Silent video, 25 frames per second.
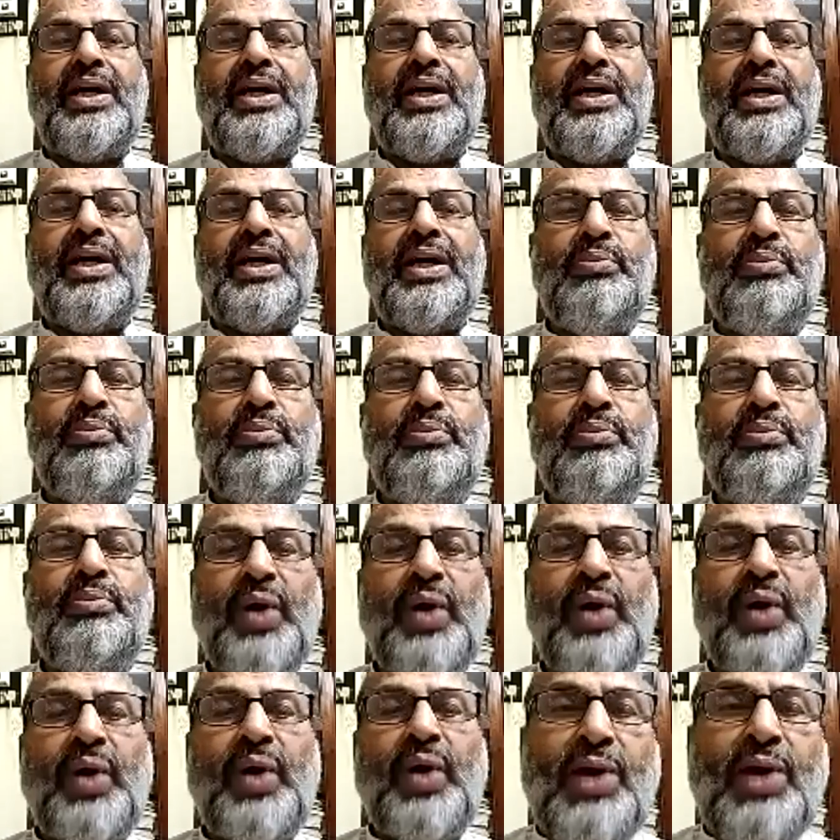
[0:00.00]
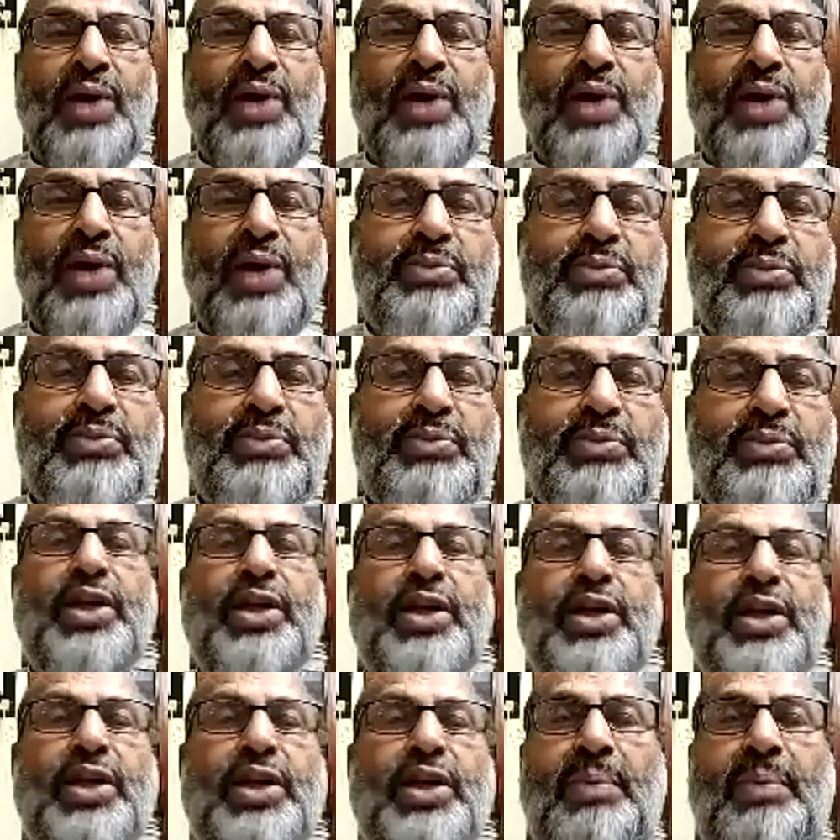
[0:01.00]
be worked out from the bottom
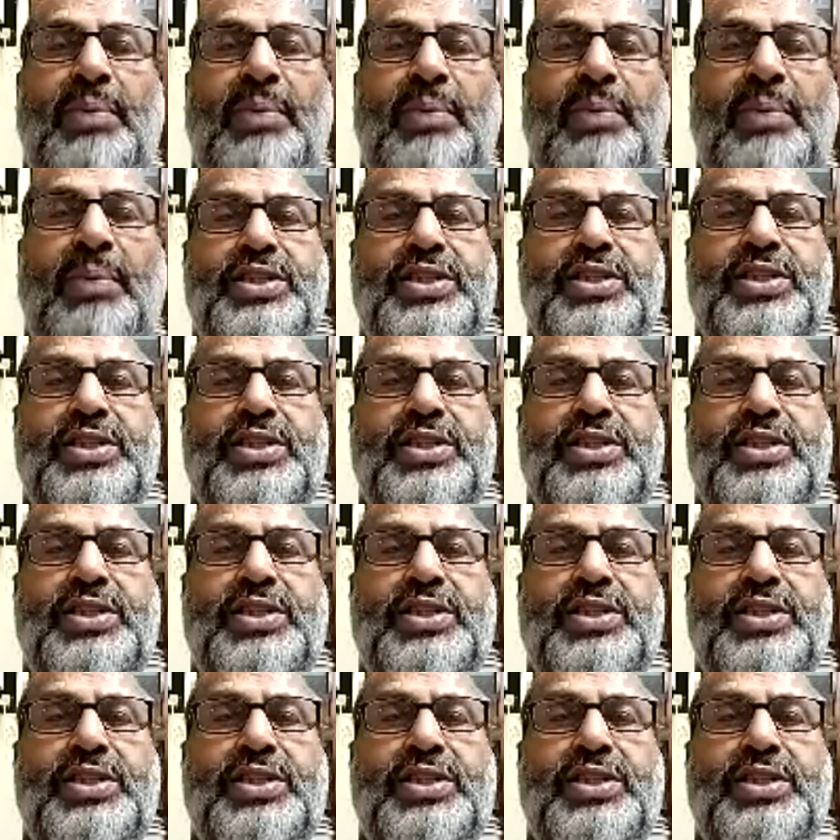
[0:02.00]
upwards, from the